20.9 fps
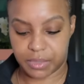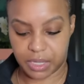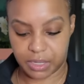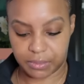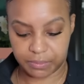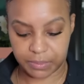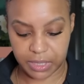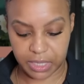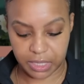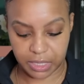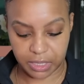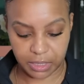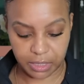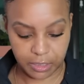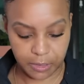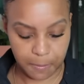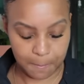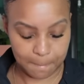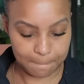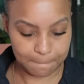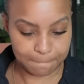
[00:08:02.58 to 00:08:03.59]
up
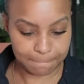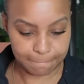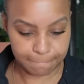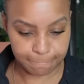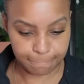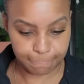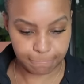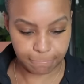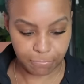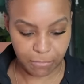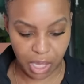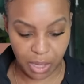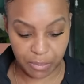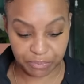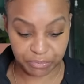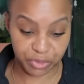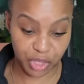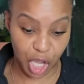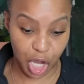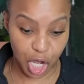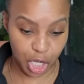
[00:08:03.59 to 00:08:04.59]
there.
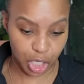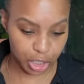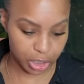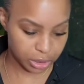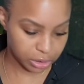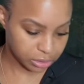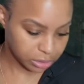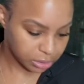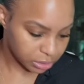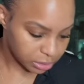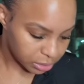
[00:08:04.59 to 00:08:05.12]
Up there.